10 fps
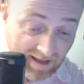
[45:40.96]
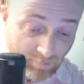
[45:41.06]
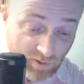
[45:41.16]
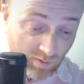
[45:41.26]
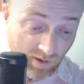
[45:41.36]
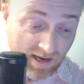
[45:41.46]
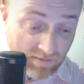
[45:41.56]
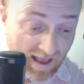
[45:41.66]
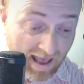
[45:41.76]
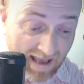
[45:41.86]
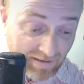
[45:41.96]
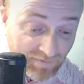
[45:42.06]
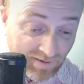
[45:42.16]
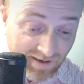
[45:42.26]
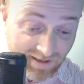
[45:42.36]
to a kind of a head, if
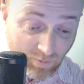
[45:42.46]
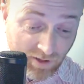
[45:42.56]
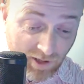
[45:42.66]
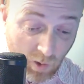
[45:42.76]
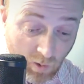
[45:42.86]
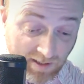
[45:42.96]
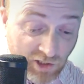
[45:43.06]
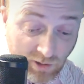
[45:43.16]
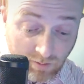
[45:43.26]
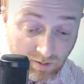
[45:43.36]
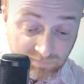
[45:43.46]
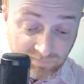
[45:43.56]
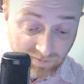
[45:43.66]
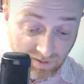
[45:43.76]
you like, with the whole issue of